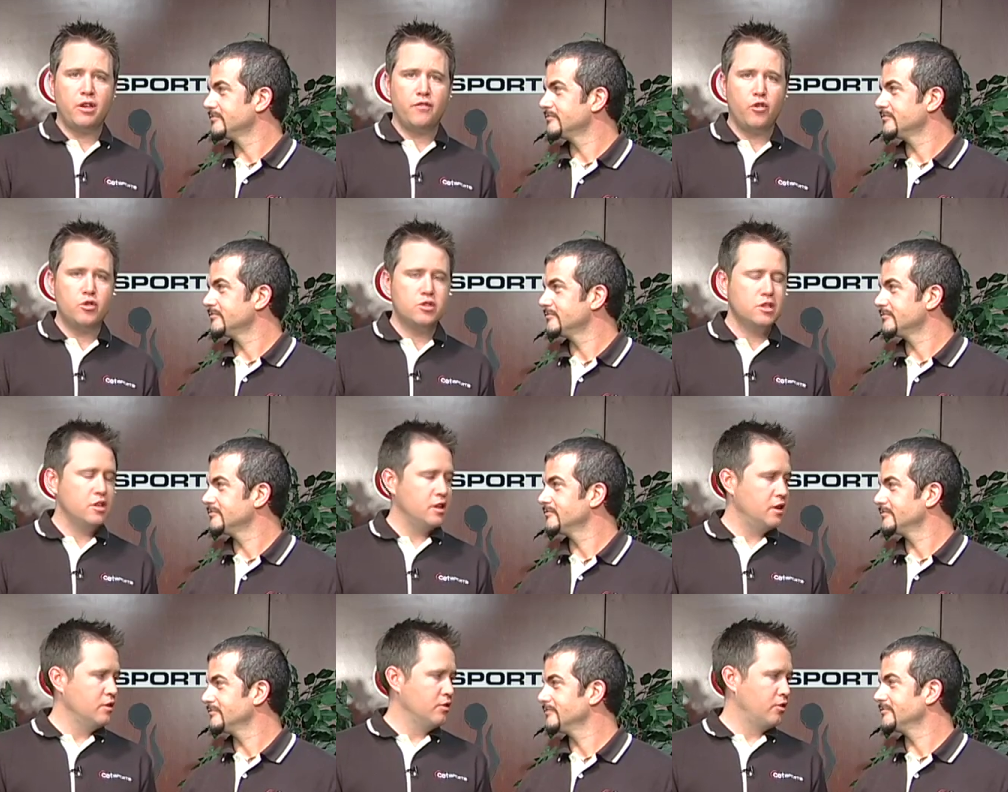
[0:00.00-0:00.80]
Speaker 1: conversion to
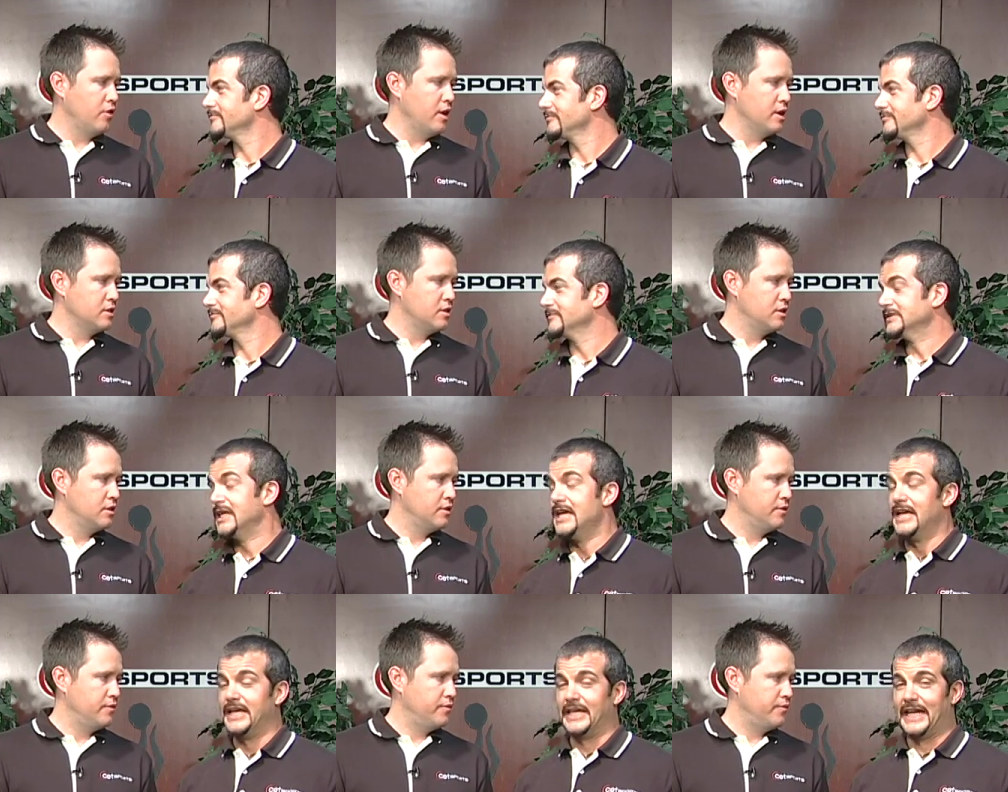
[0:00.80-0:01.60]
Eagle Crest.
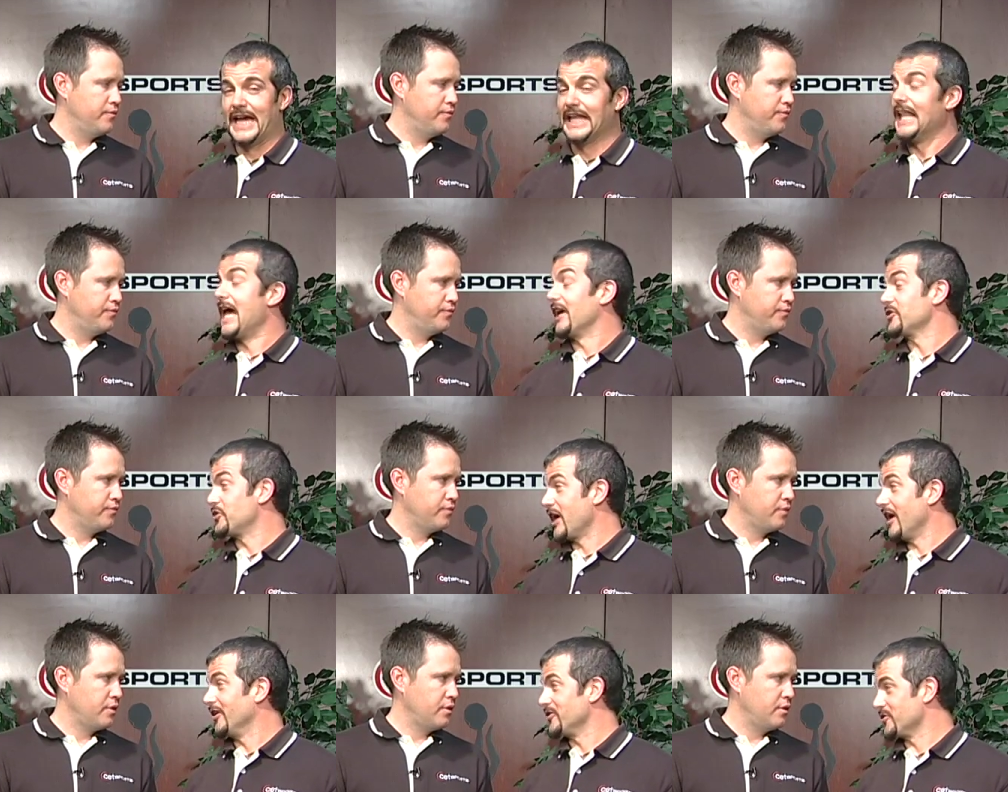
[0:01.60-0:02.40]
Speaker 2: Yeah, a lot of
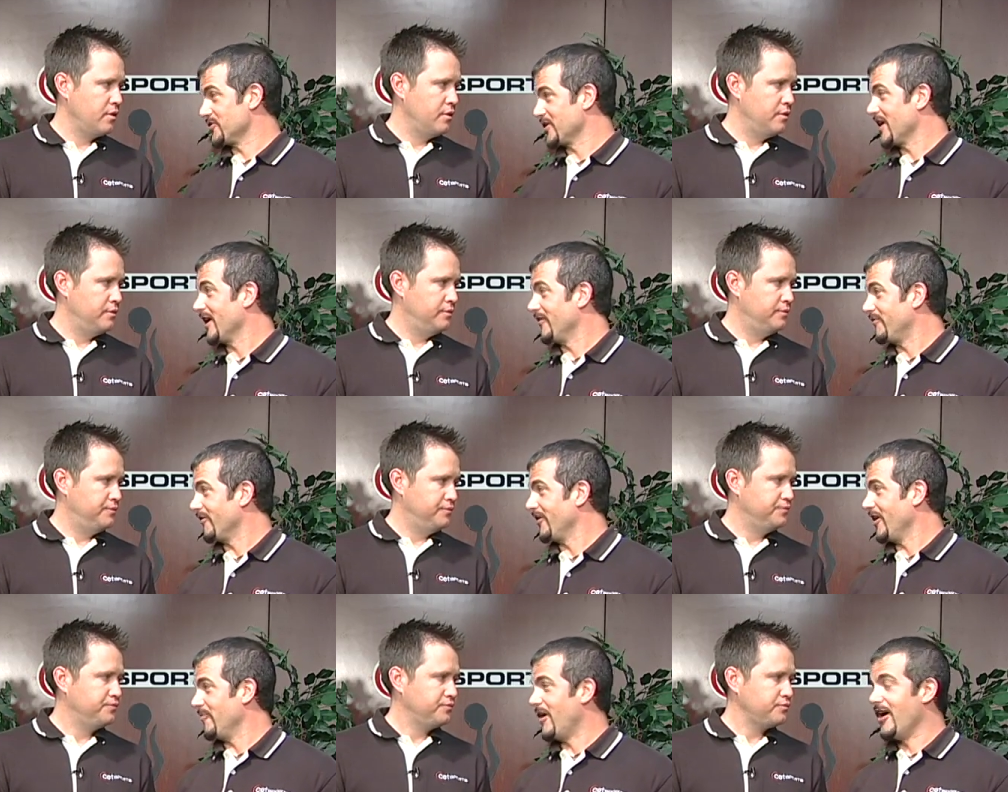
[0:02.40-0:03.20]
challenges ahead for
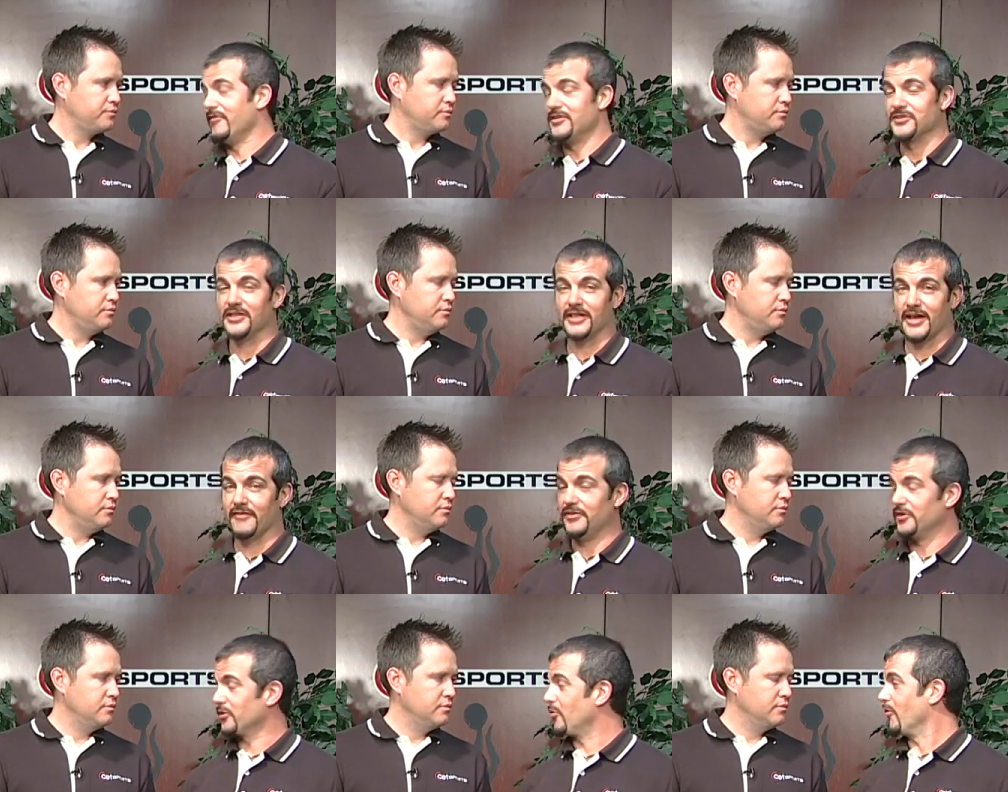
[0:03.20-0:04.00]
them. Obviously,
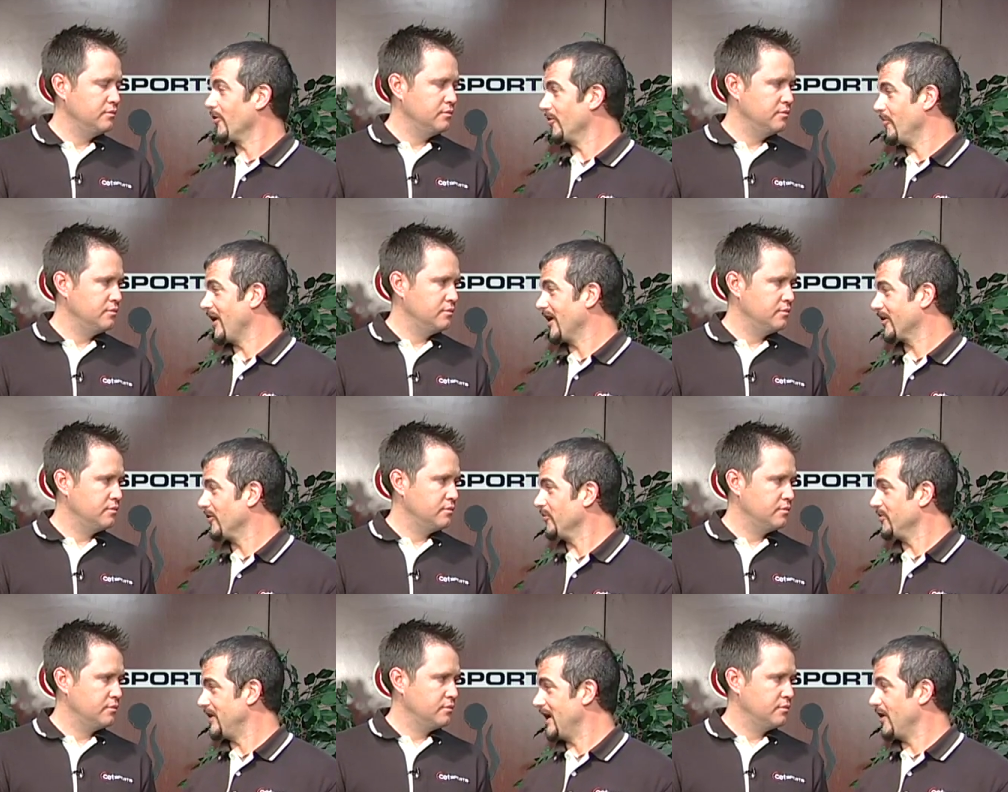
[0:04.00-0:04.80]
having the quarterback
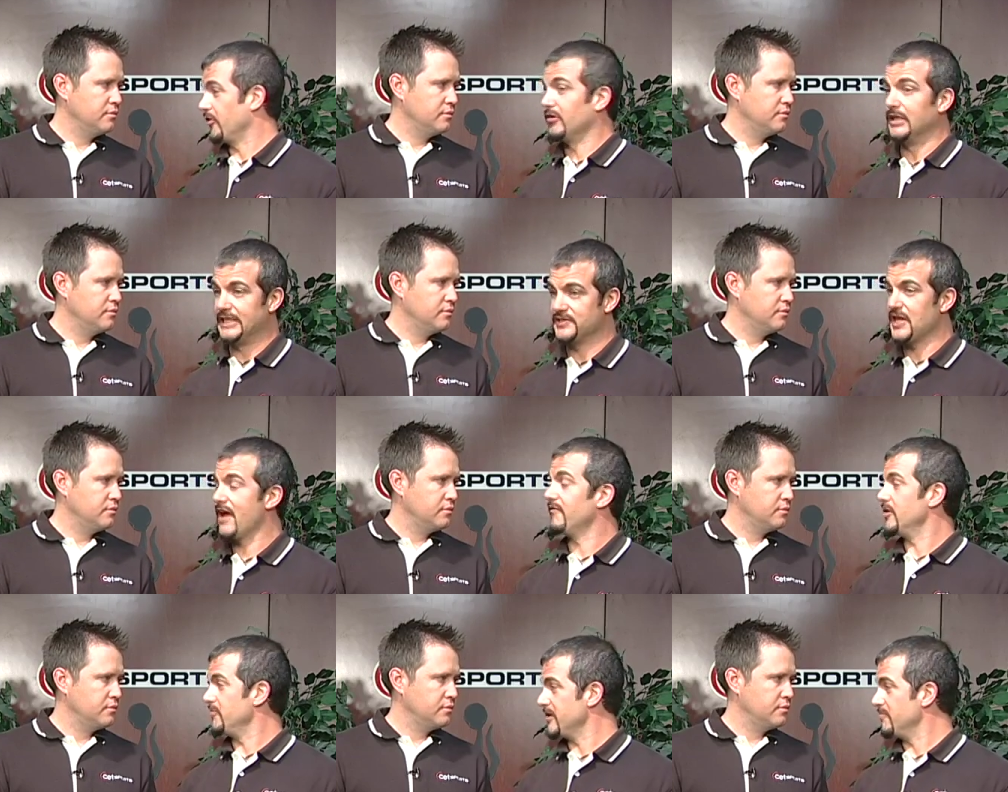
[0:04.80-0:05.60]
go down, or at least
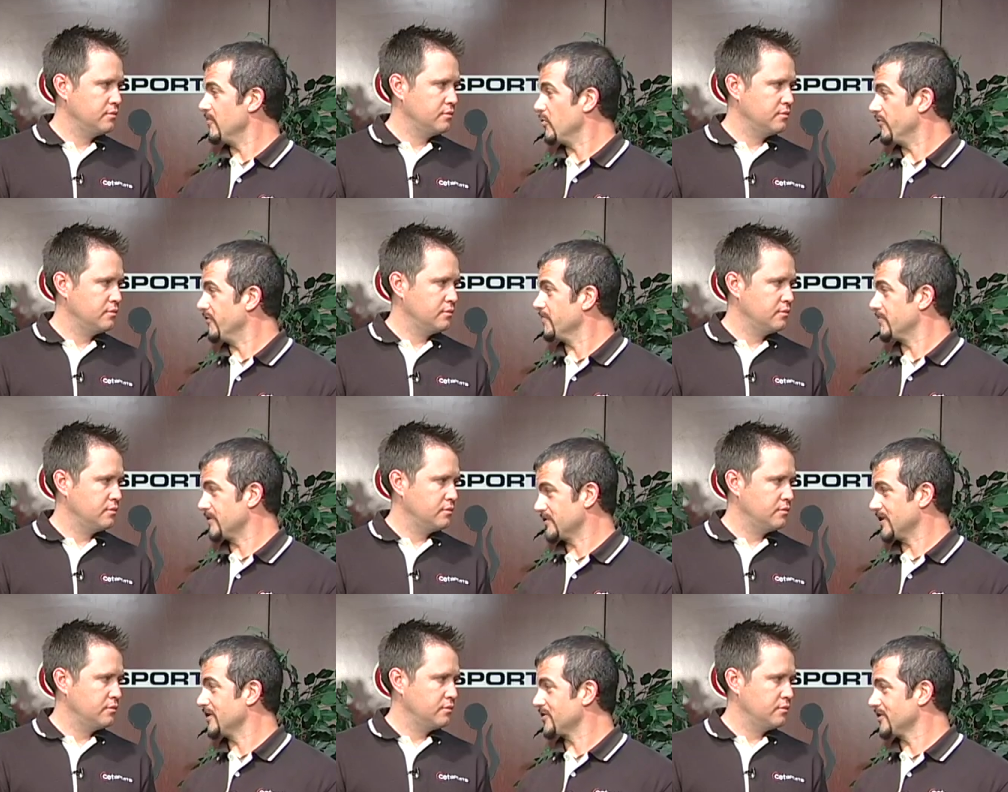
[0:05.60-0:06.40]
having to be moving
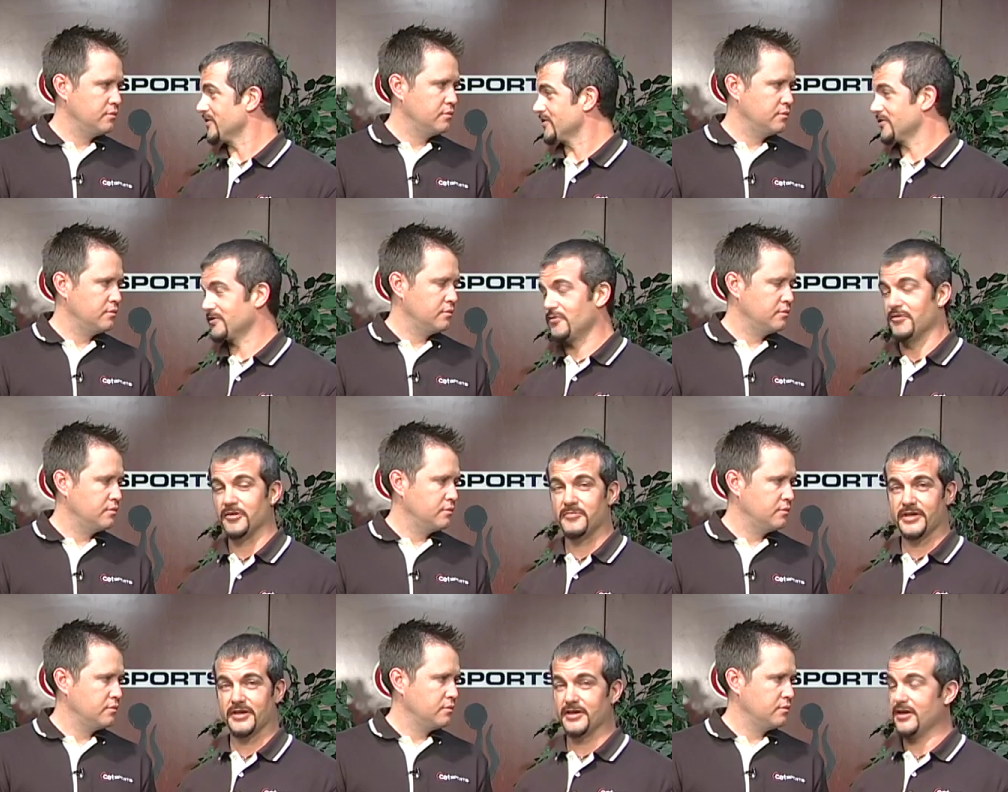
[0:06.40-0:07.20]
positions, is going to
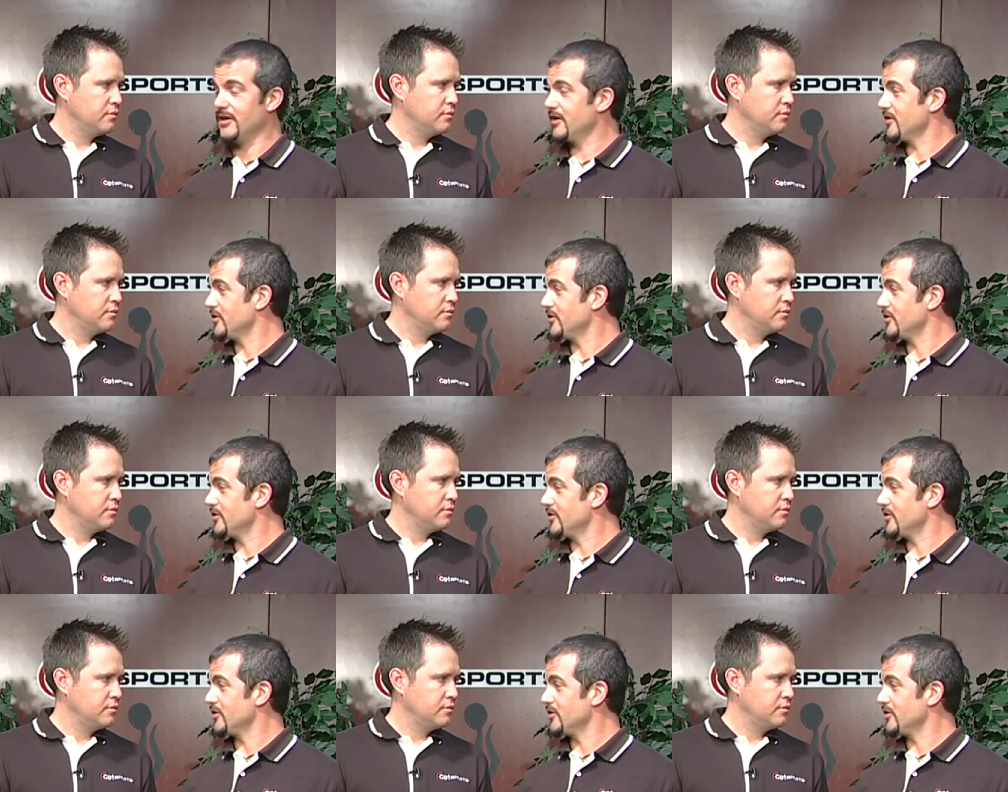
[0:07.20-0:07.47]
be a, a